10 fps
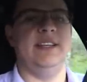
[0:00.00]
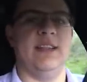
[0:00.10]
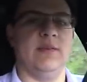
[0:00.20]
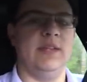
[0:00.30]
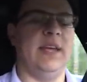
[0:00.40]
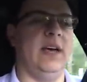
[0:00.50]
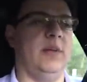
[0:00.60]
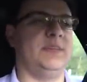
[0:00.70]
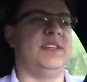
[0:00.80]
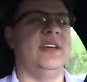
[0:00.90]
and that really
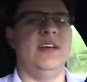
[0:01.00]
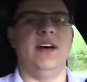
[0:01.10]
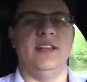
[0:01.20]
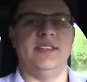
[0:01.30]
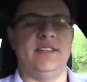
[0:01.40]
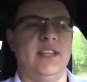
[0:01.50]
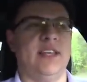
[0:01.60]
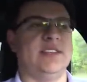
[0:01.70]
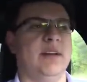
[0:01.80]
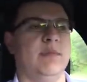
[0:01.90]
helped uh, the C L
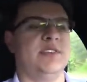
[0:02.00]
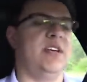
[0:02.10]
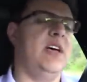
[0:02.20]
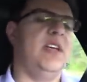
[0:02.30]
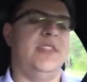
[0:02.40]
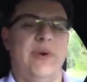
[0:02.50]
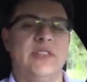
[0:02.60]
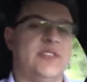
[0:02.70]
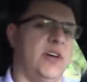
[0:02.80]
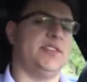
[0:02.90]
A's numbers. The
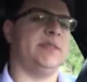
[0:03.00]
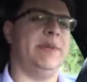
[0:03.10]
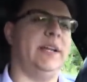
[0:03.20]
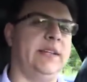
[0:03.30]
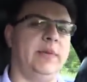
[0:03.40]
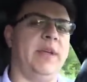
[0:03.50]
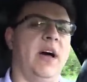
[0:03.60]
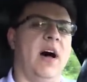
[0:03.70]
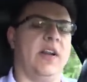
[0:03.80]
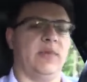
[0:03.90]
weather's also been a little bit
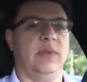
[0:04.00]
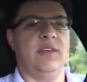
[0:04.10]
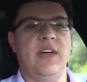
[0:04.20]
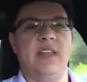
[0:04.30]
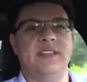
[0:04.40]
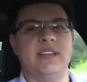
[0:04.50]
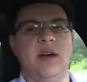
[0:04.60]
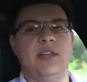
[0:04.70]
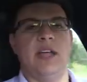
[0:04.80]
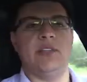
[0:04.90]
hotter while I've had this
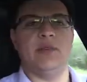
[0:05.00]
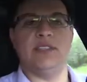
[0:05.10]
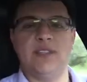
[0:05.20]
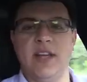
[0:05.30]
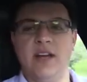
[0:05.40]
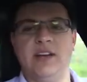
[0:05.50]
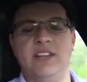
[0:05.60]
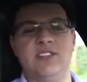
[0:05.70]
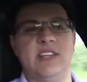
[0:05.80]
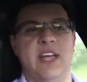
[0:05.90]
Audi A three, so the air
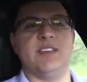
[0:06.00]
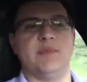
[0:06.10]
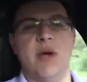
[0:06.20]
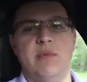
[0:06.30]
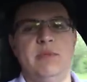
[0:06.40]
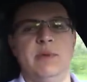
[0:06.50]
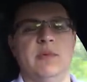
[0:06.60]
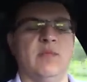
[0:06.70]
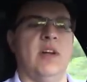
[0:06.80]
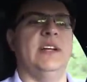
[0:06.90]
conditioning has probably
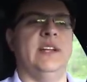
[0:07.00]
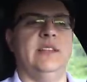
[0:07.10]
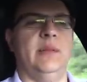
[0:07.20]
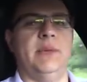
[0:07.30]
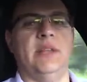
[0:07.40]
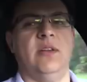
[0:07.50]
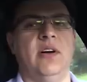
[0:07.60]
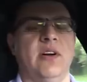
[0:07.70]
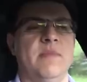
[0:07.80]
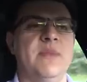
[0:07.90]
been running a little bit
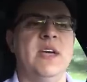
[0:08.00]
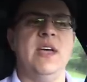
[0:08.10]
longer.